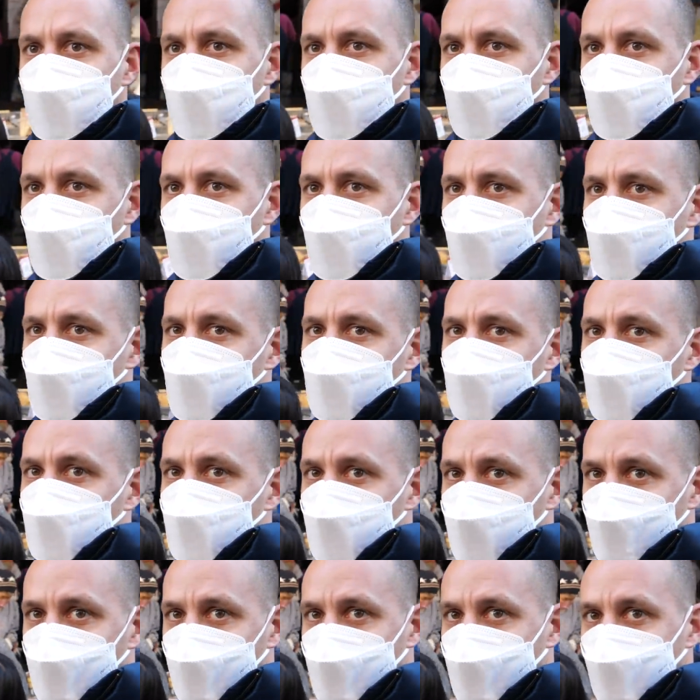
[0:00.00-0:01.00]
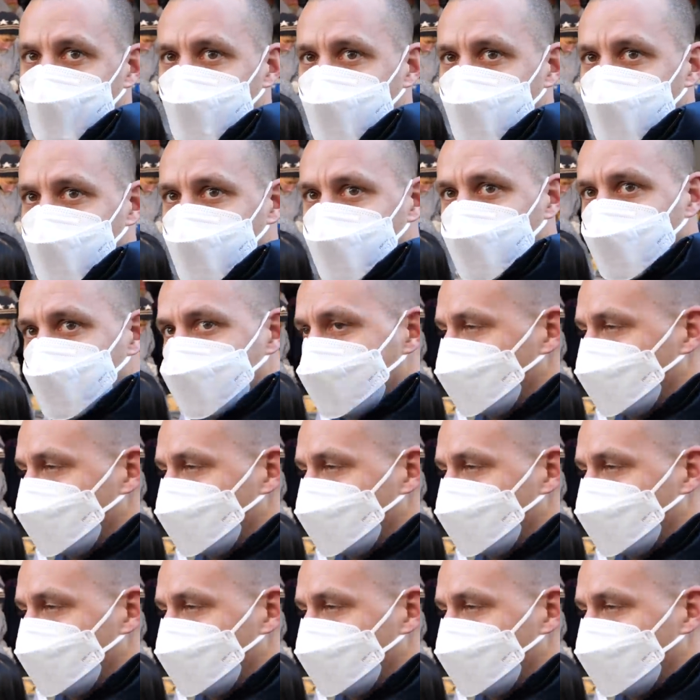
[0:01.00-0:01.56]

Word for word: But we're in the big long